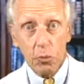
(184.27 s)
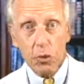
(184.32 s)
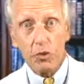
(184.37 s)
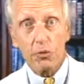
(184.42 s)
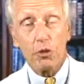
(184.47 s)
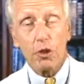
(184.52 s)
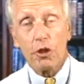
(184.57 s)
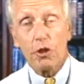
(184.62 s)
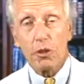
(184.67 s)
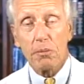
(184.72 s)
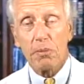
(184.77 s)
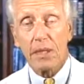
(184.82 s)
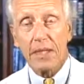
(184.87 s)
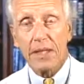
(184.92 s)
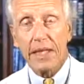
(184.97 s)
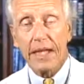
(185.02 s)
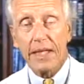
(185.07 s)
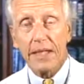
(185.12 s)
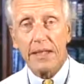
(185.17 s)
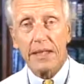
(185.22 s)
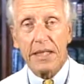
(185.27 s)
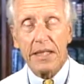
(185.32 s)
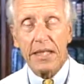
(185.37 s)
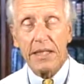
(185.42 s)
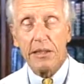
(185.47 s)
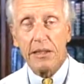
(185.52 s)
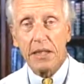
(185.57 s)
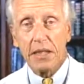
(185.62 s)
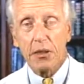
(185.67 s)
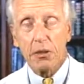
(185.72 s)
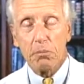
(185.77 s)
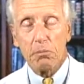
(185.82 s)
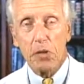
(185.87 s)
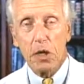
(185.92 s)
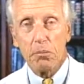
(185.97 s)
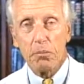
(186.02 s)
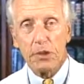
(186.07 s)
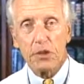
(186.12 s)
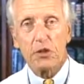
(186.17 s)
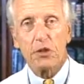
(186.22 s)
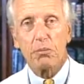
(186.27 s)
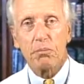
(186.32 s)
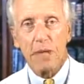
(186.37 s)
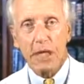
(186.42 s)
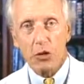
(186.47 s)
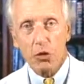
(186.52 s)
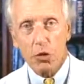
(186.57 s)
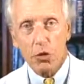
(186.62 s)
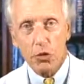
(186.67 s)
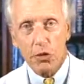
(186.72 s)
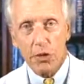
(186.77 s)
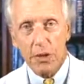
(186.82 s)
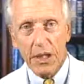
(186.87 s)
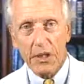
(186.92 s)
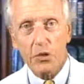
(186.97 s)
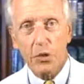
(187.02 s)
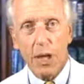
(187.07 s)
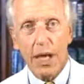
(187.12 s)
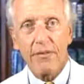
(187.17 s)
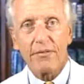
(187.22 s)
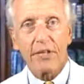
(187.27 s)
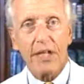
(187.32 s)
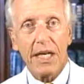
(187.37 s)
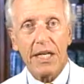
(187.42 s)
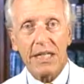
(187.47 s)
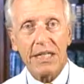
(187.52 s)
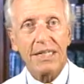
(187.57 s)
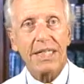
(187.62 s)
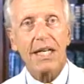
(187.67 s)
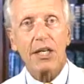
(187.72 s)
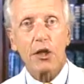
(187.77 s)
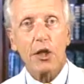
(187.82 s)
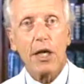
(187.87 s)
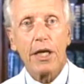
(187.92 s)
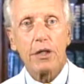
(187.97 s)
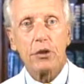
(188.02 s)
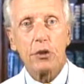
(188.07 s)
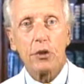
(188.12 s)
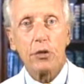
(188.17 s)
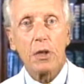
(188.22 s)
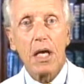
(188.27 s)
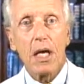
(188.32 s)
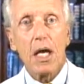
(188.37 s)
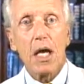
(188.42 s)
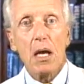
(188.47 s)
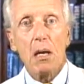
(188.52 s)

We'll talk about that in a moment to make sure that you haven't got a tick on you.